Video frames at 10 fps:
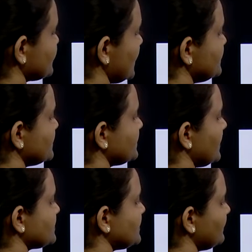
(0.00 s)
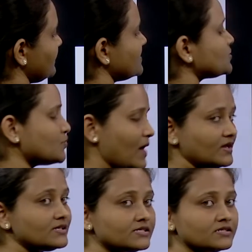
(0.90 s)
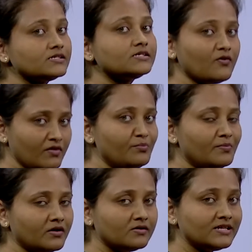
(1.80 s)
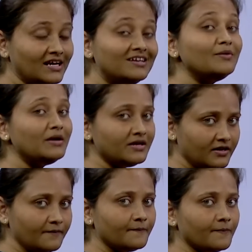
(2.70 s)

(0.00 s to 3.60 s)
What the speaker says: size is less than 10 raised to minus 7 centimeter.